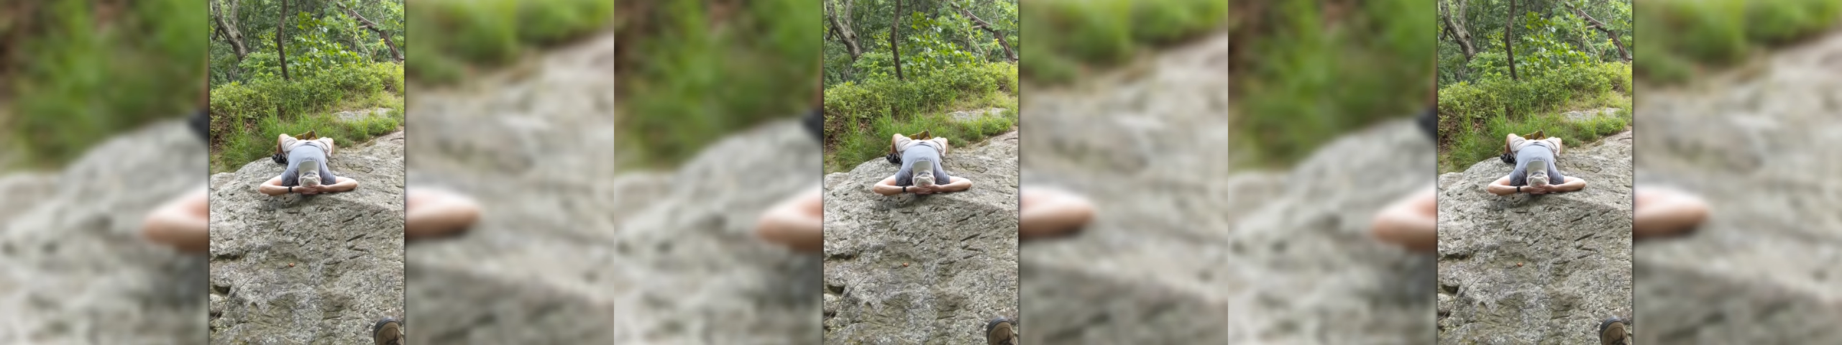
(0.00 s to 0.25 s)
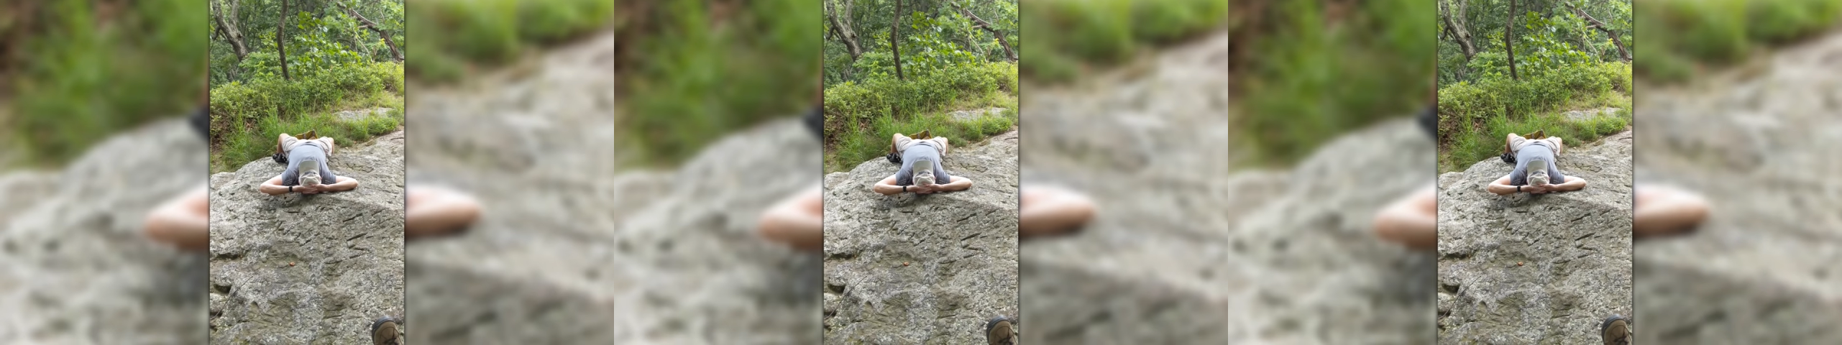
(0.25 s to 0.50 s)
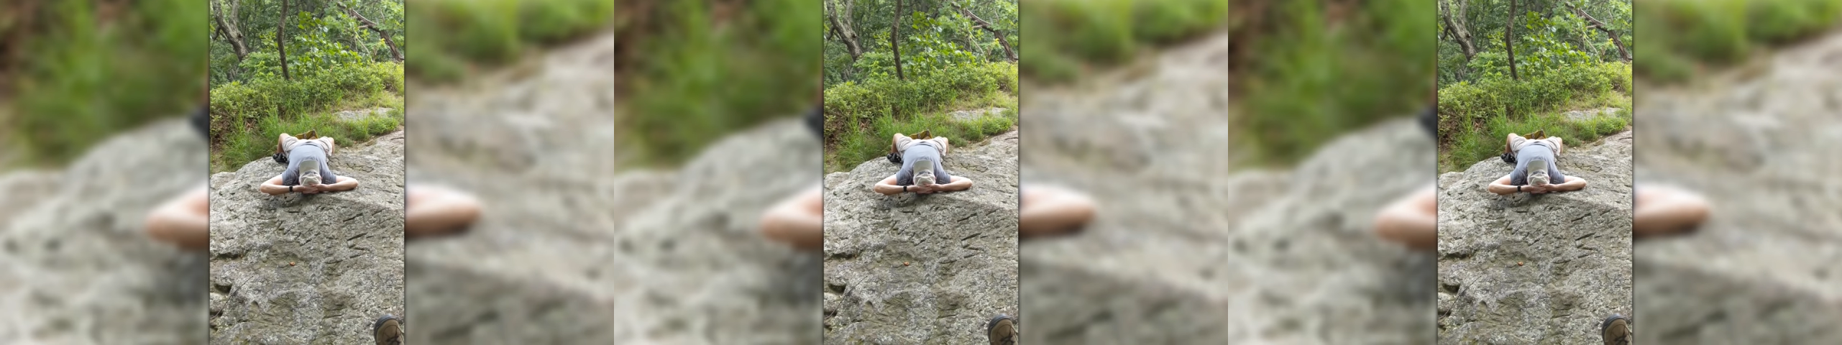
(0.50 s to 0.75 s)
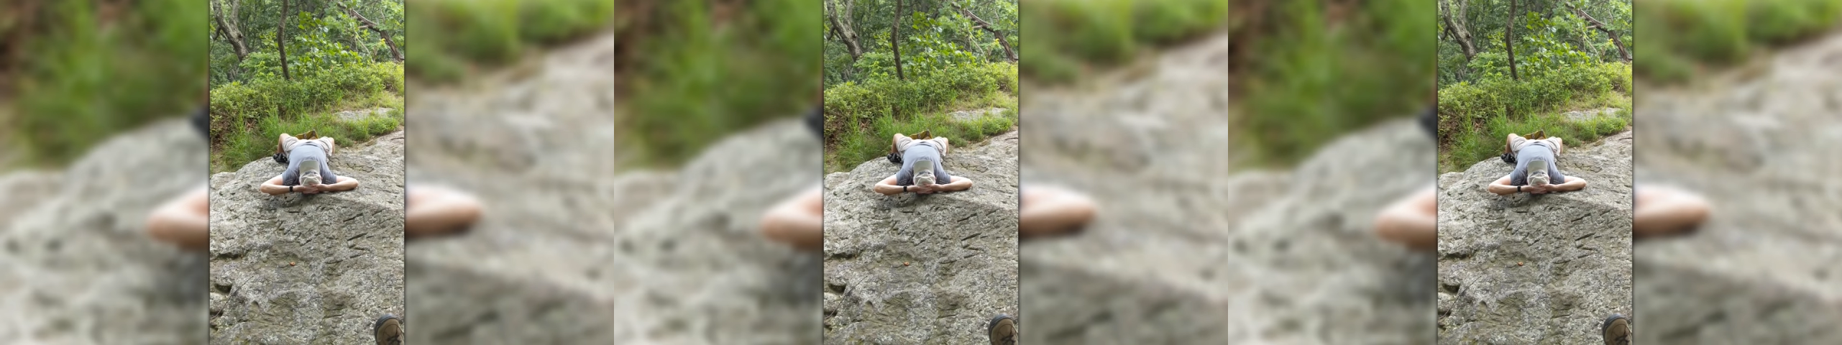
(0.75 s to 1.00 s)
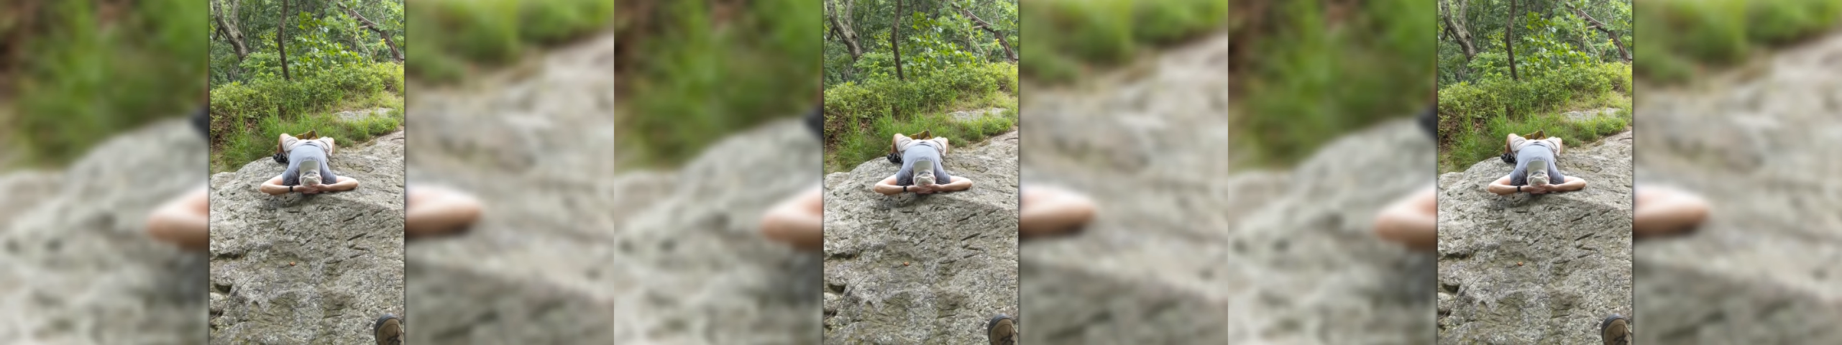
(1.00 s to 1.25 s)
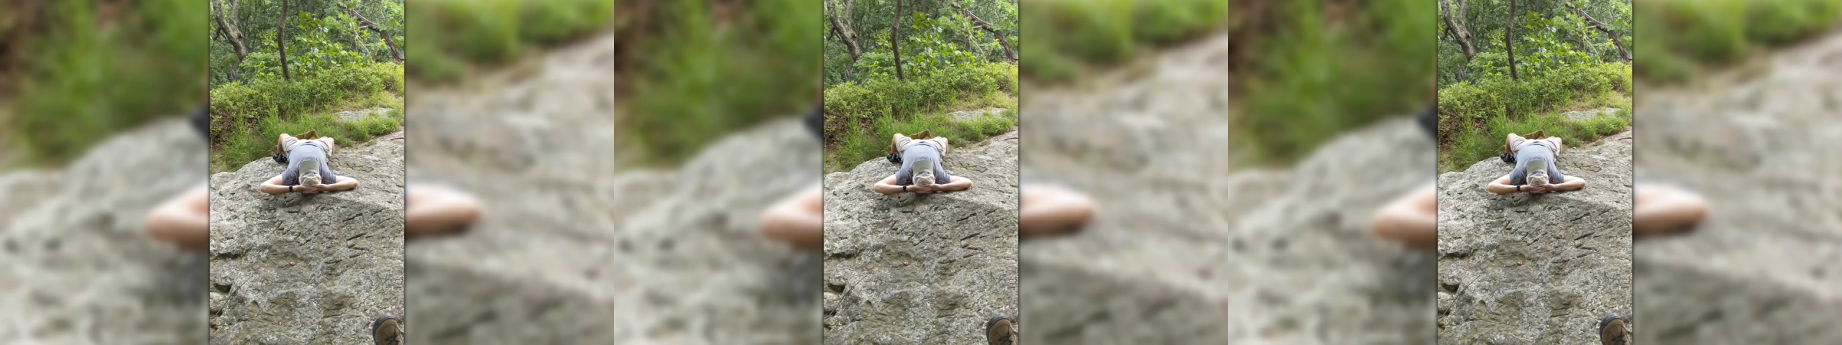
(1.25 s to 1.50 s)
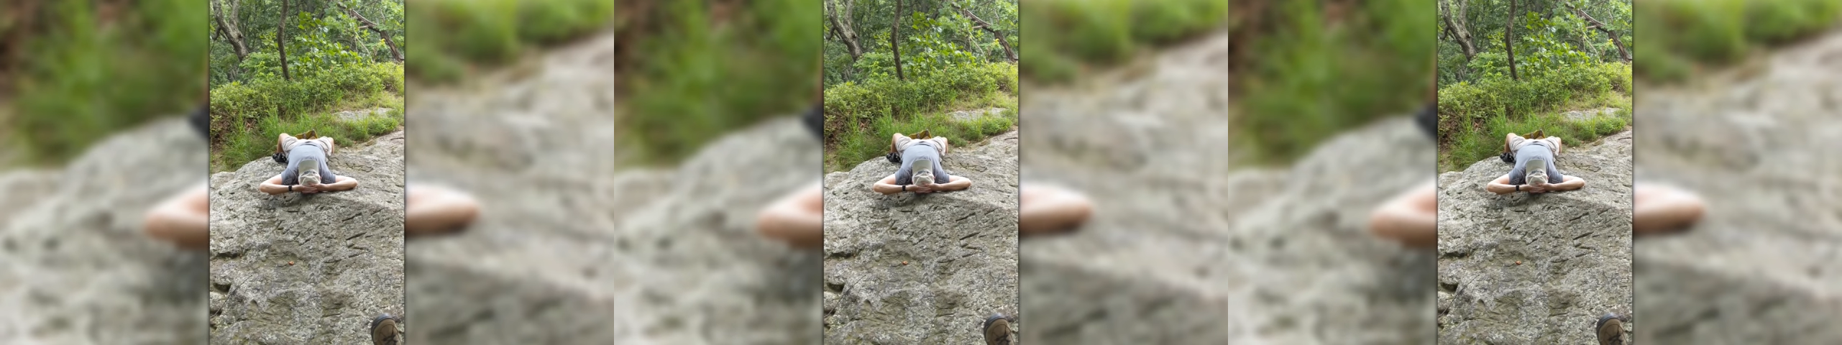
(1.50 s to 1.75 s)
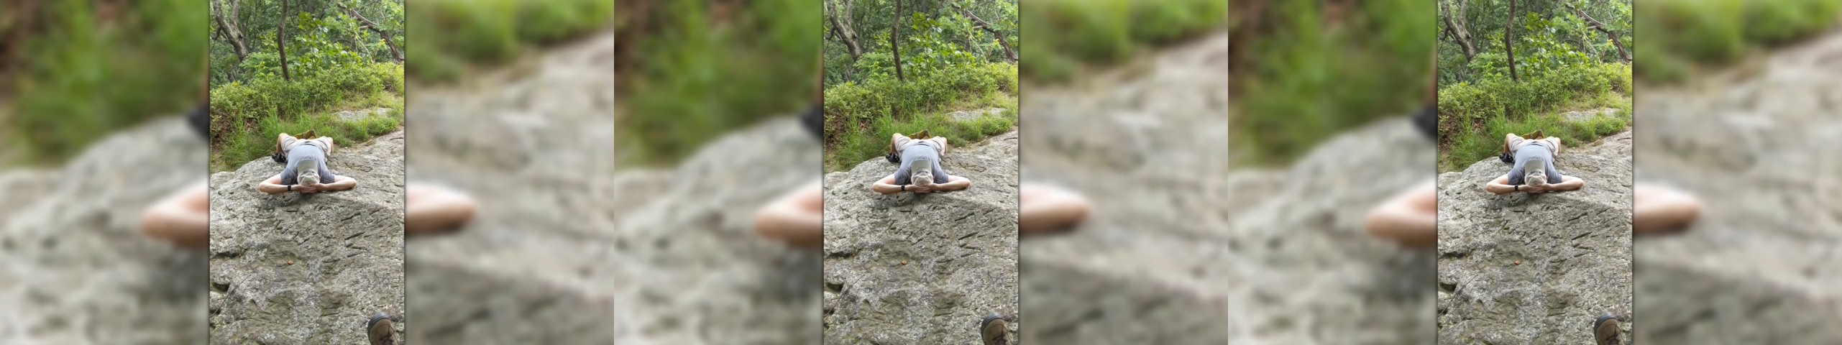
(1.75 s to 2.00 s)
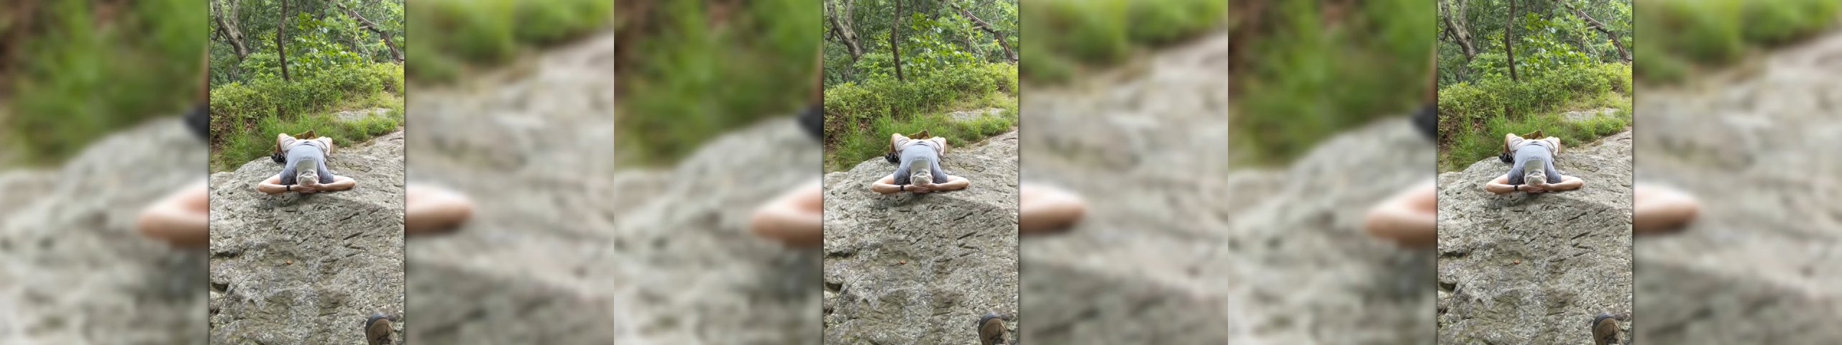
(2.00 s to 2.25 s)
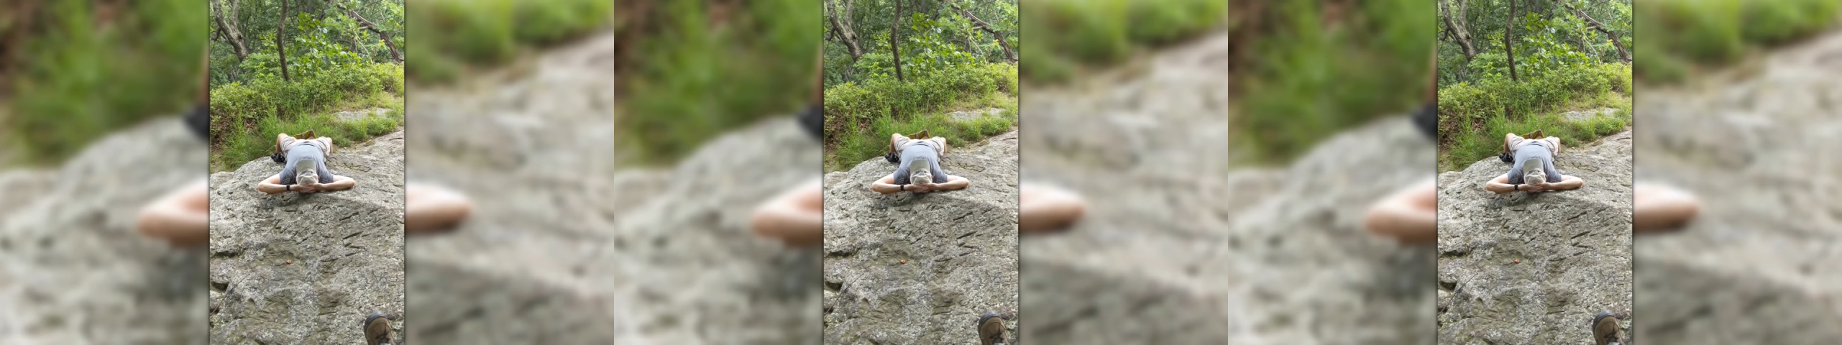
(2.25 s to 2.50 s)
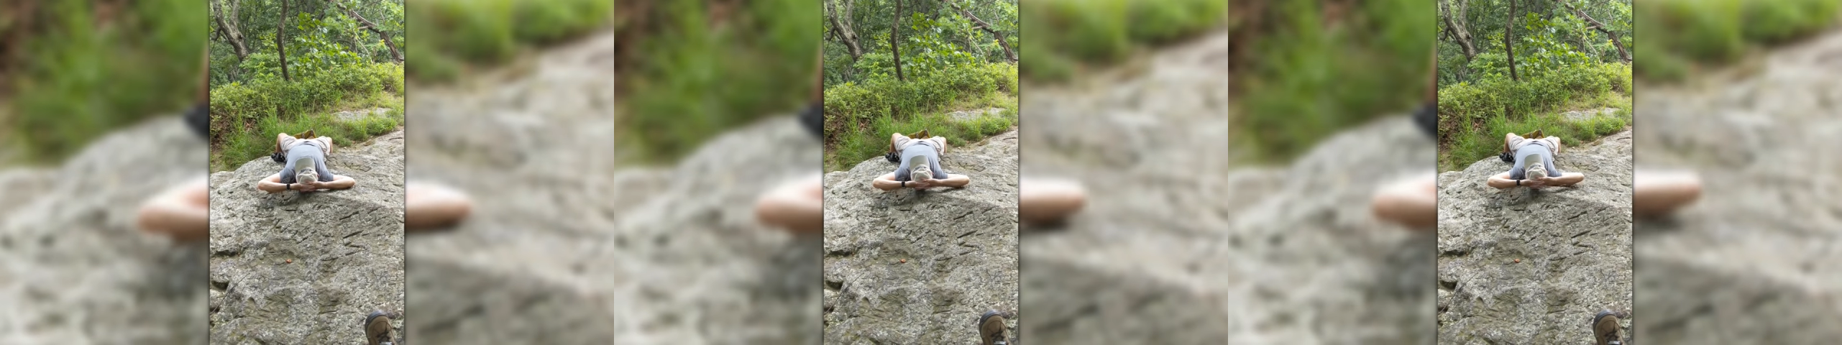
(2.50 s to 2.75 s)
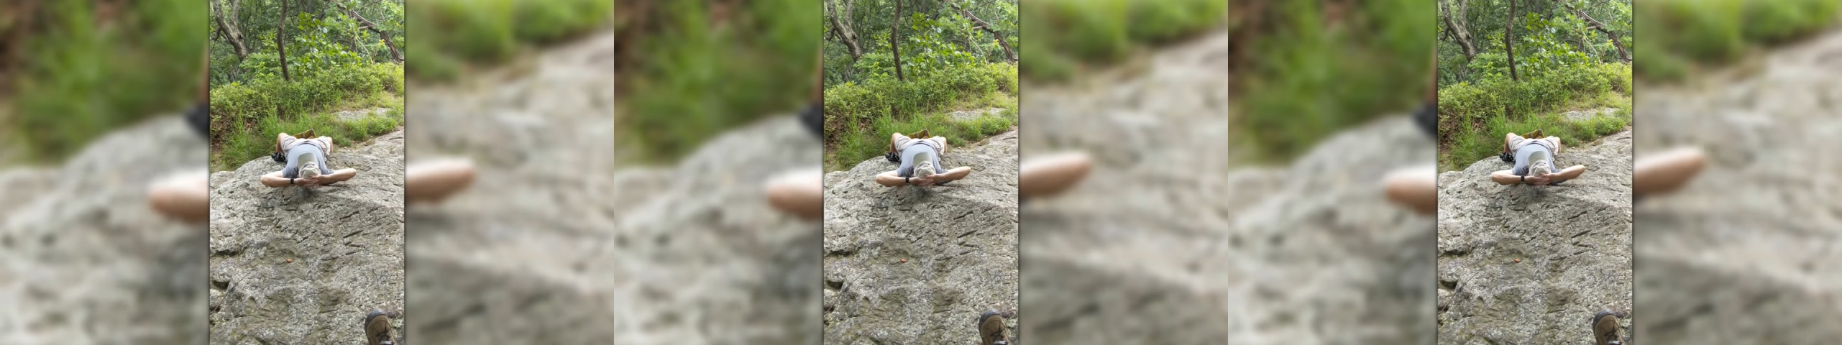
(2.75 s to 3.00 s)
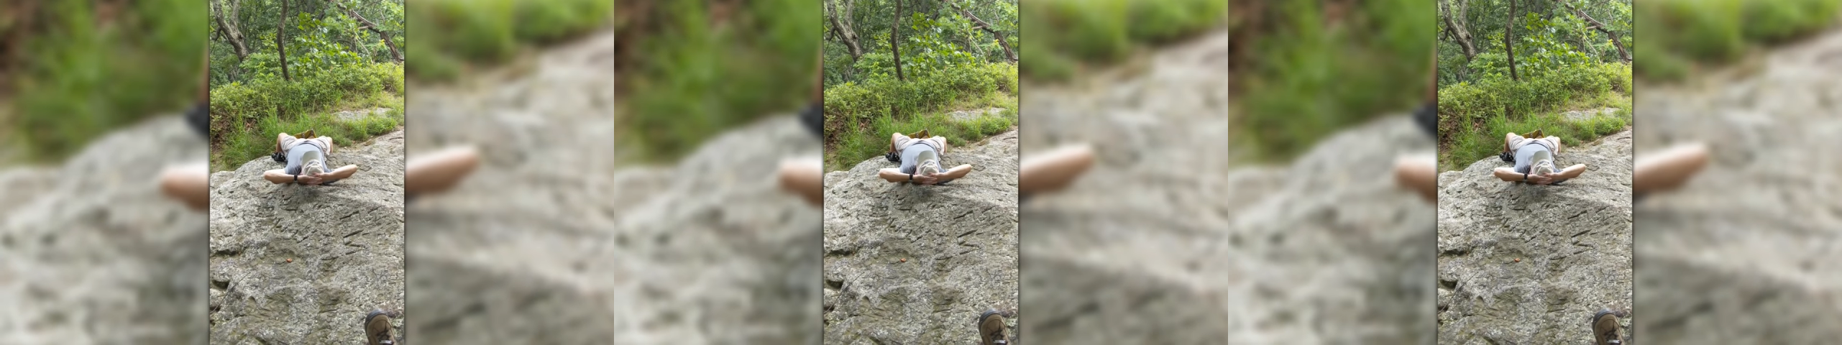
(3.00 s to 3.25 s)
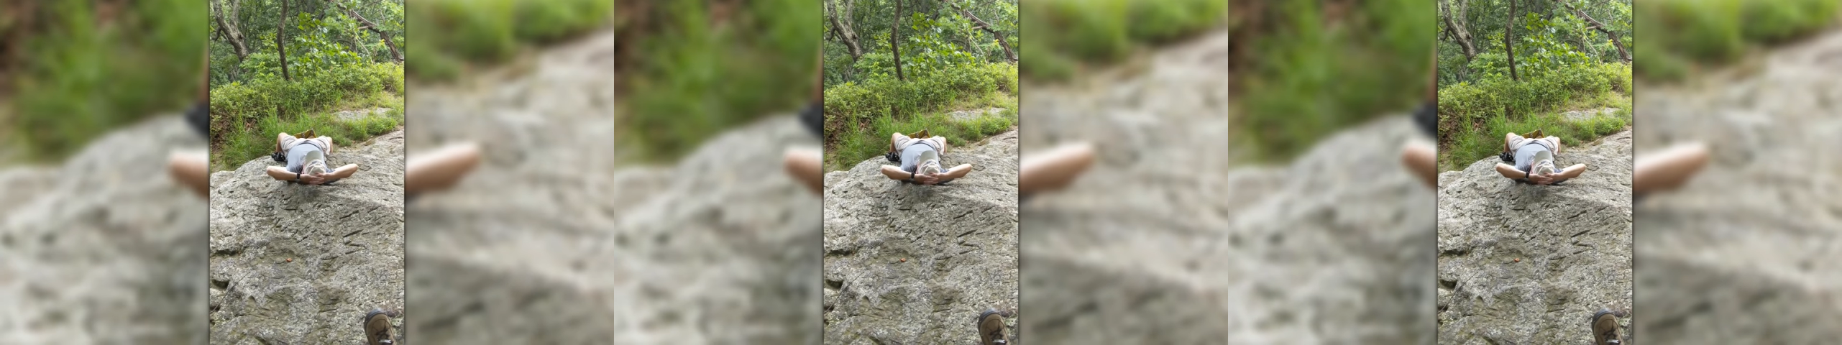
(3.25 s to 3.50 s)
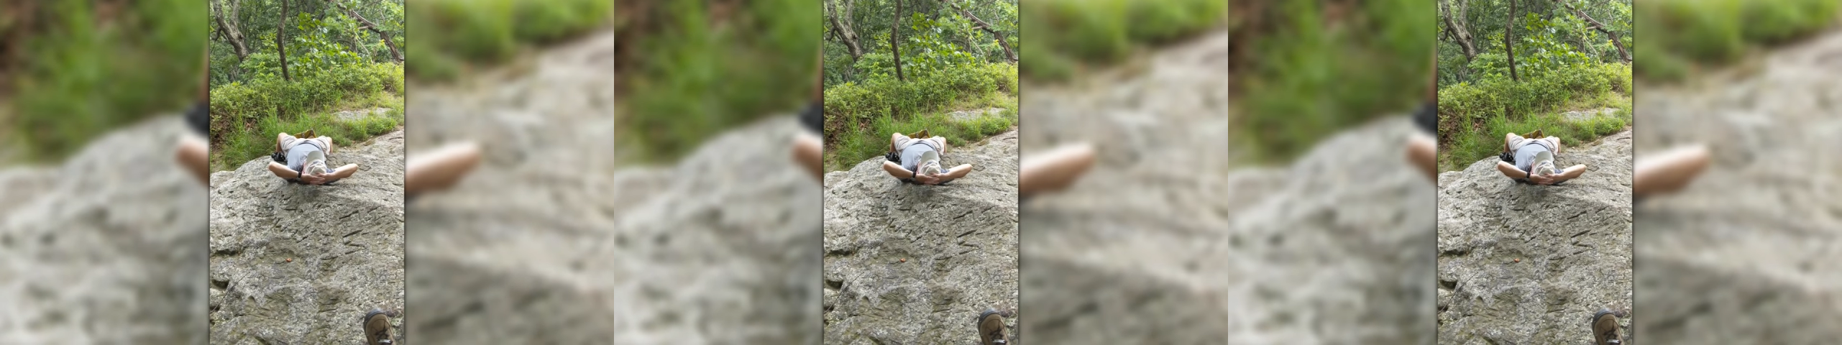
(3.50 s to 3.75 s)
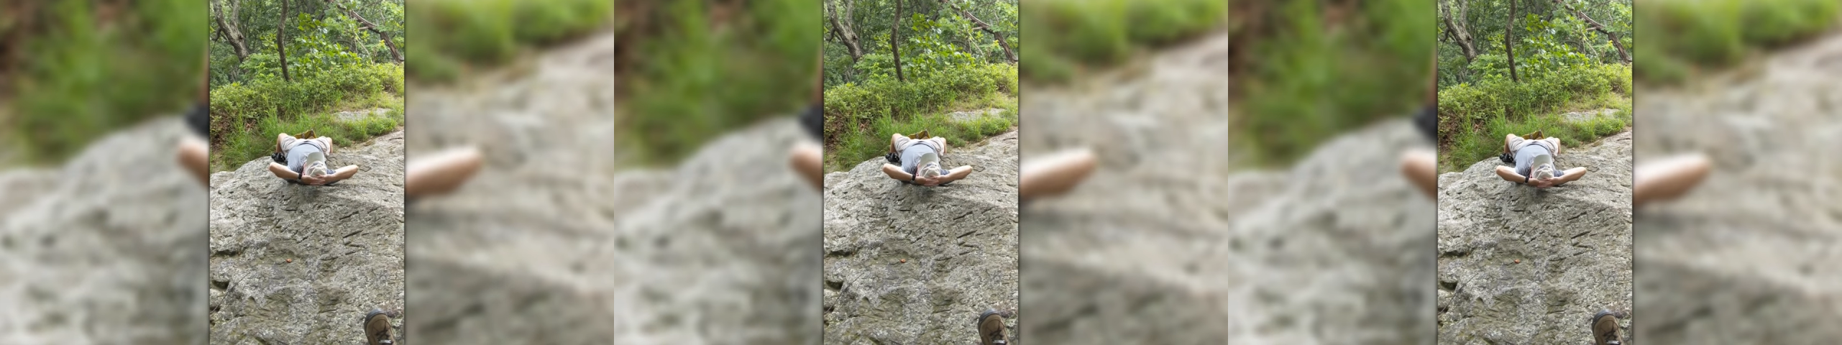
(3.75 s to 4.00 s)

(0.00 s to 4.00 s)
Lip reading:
(no speaker visible)